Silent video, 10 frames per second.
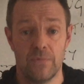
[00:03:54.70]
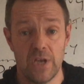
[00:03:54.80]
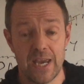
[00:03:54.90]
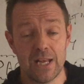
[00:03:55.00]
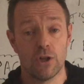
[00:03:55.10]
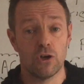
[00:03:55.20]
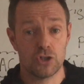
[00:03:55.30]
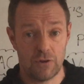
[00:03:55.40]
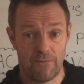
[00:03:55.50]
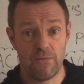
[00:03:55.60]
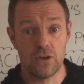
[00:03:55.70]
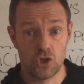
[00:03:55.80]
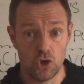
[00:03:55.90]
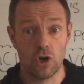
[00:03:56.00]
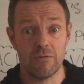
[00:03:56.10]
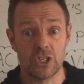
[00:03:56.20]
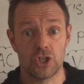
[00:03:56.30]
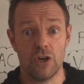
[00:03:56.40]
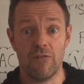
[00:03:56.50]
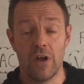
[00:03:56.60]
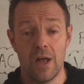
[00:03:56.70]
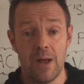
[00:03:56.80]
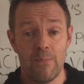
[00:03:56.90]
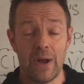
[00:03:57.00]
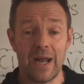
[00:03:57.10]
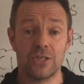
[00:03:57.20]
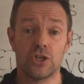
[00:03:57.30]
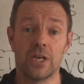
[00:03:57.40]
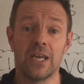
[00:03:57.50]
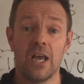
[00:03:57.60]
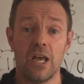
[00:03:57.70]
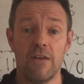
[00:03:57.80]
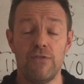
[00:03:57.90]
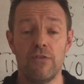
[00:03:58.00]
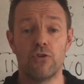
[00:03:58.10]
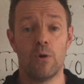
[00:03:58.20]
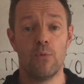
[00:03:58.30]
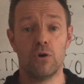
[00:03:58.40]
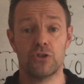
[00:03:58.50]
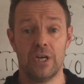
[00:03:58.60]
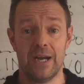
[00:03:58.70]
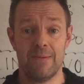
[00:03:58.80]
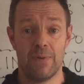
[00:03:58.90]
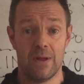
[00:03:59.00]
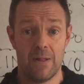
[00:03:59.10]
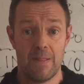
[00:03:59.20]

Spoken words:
They eat lots of sugary stuff, but actually, if you've got more time